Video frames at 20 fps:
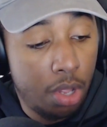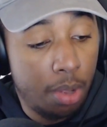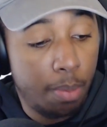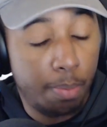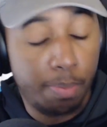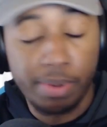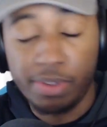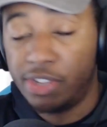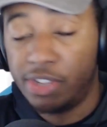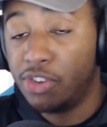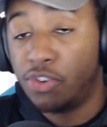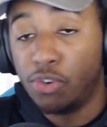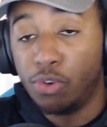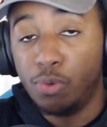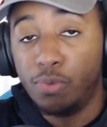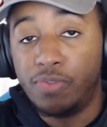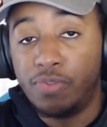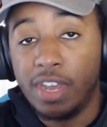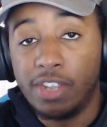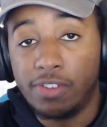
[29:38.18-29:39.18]
potential
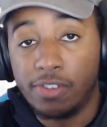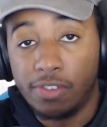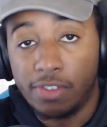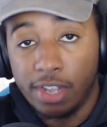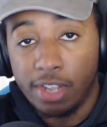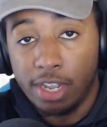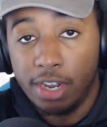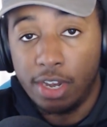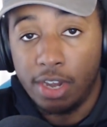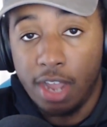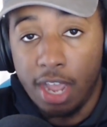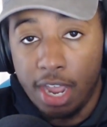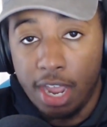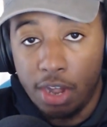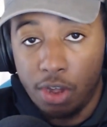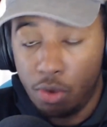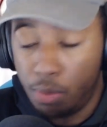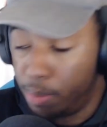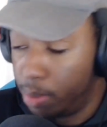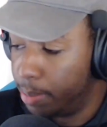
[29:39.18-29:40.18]
new faces and
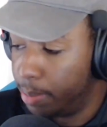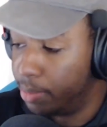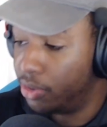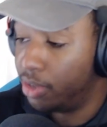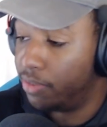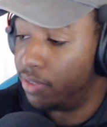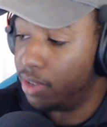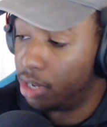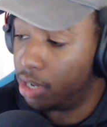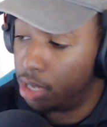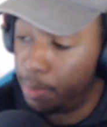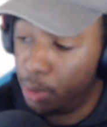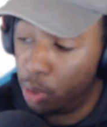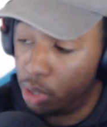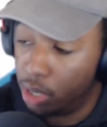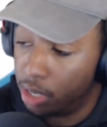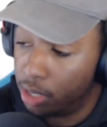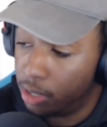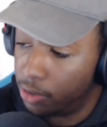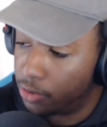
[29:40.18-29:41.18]
new members of the
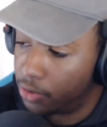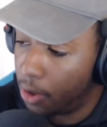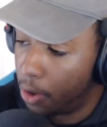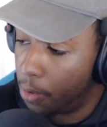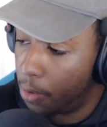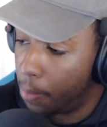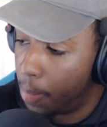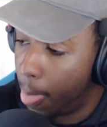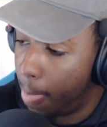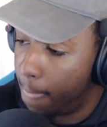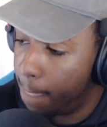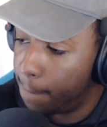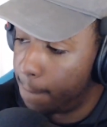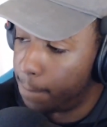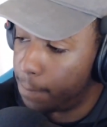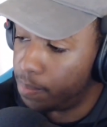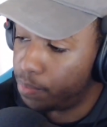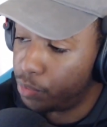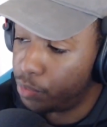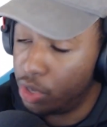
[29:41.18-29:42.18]
community. So
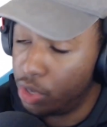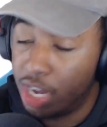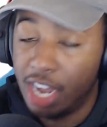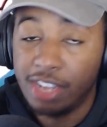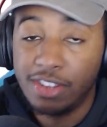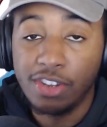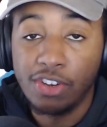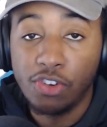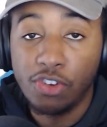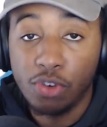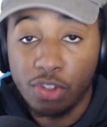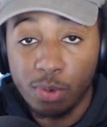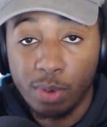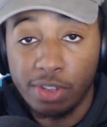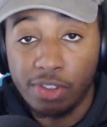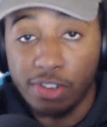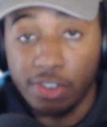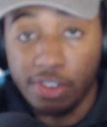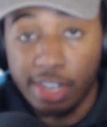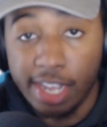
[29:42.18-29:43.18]
you guys enjoy the
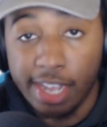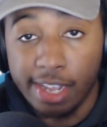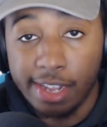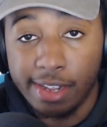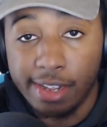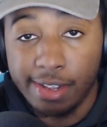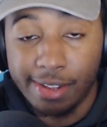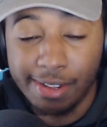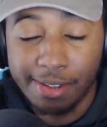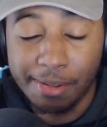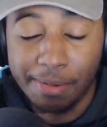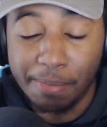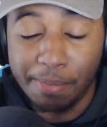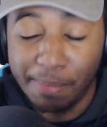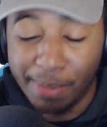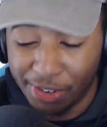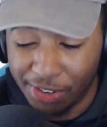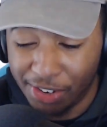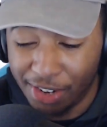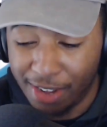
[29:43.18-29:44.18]
rest of your day.
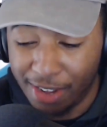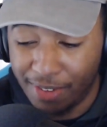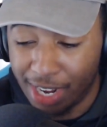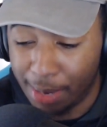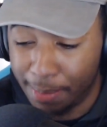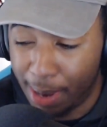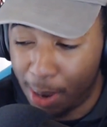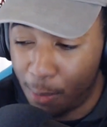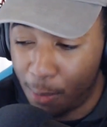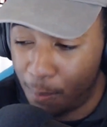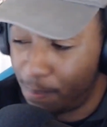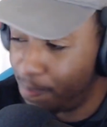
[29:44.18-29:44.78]
Much love. I am out.